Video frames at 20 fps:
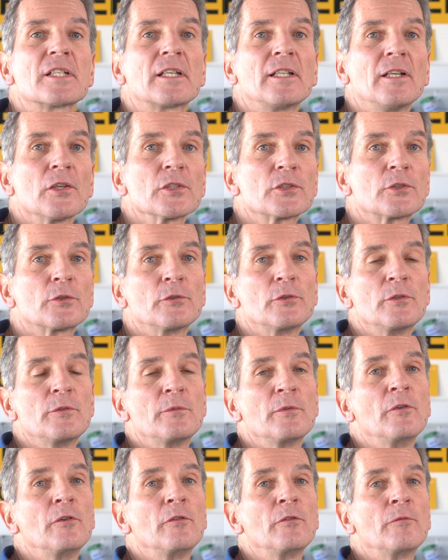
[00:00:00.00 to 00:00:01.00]
it can also
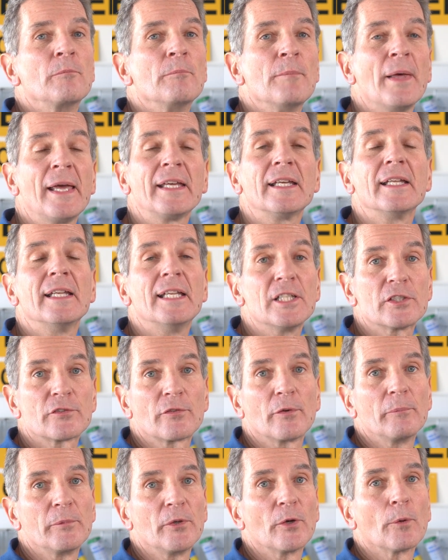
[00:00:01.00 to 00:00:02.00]
remove manganese
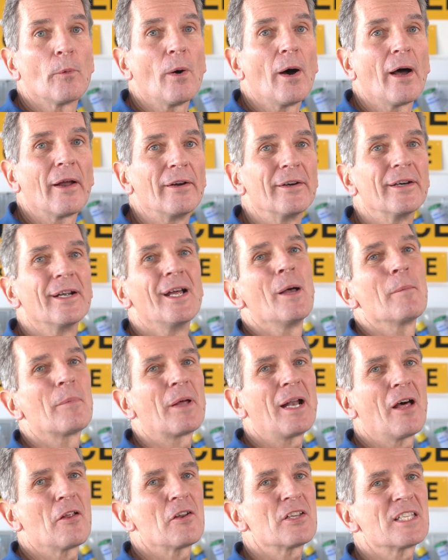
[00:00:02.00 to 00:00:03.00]
from your water.
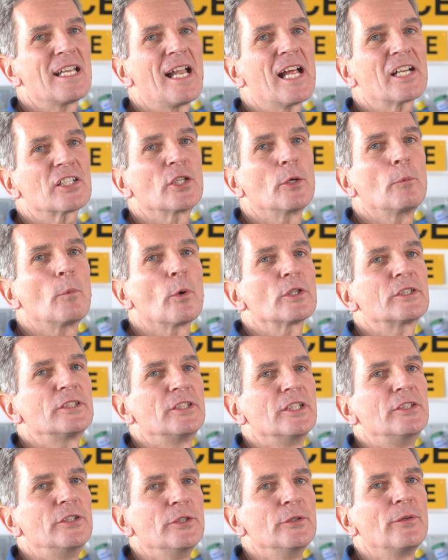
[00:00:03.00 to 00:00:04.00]
But how does it actually work
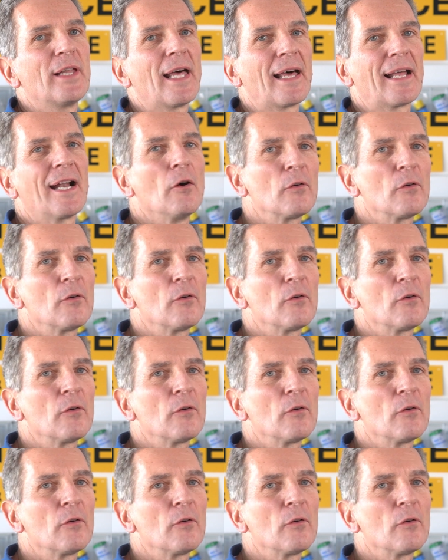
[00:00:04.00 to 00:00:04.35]
to do that?